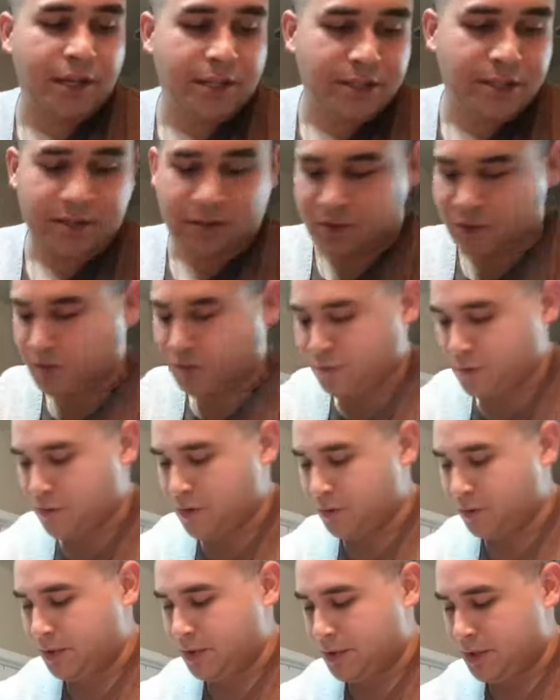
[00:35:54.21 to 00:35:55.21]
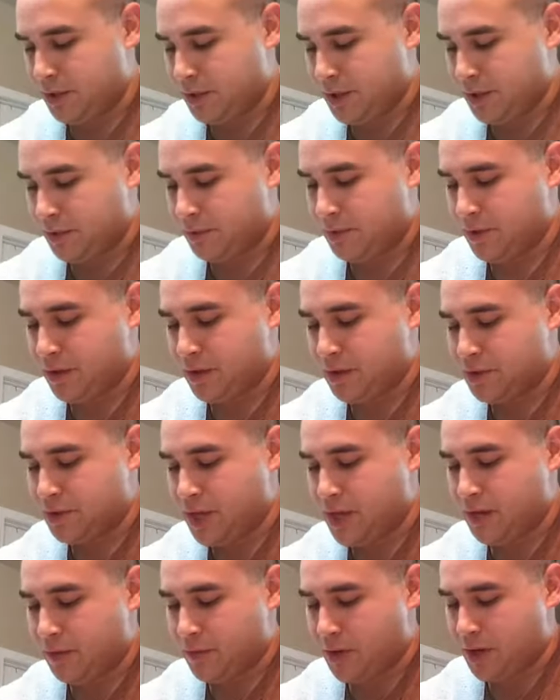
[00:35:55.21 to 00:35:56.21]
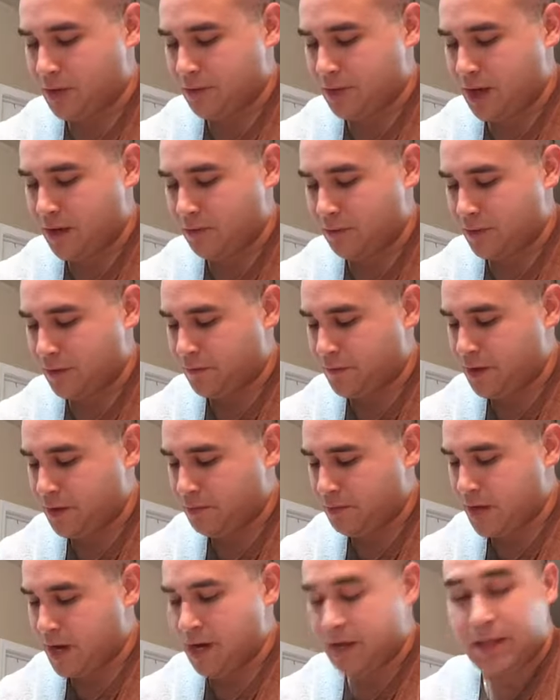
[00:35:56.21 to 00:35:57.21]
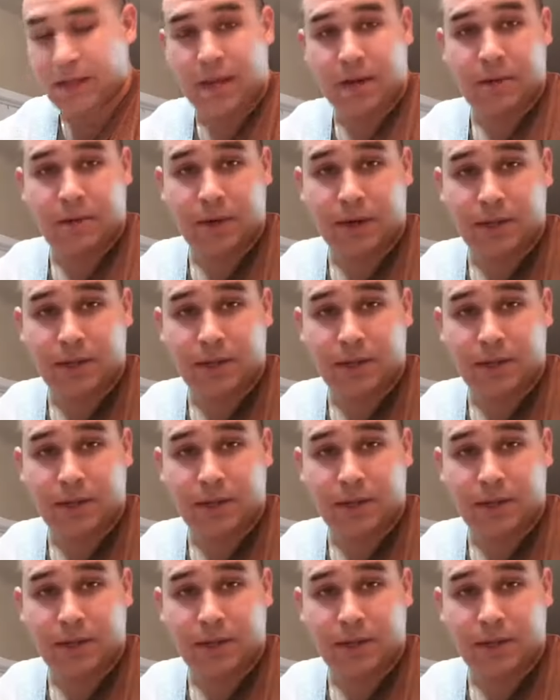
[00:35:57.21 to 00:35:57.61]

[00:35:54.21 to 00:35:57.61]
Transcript: This is their new formula where they're changing. When I gave them the feedback that it